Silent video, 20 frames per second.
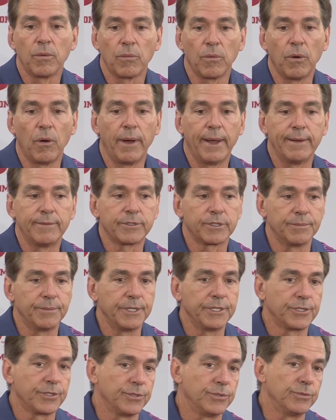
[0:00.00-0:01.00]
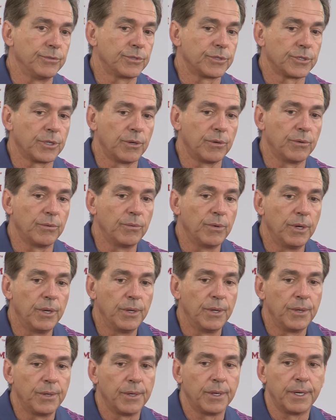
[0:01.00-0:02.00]
we'll have some issues. So
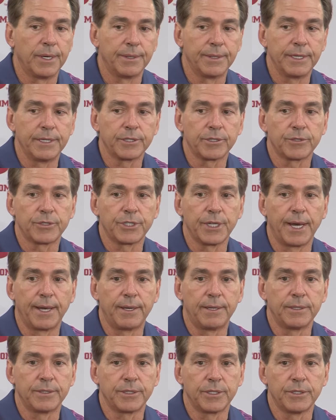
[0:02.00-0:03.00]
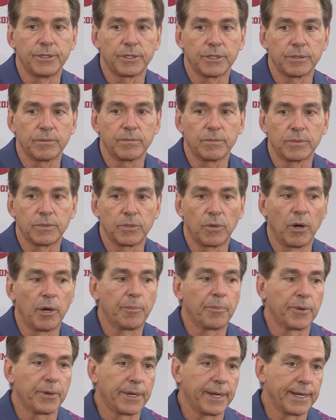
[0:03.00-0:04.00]
these are challenges to our
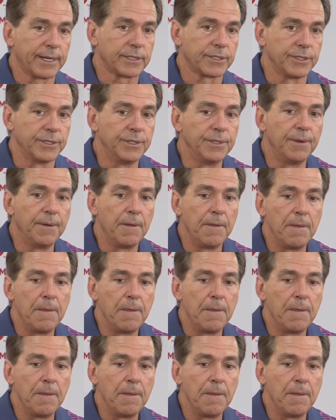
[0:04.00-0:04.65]
protection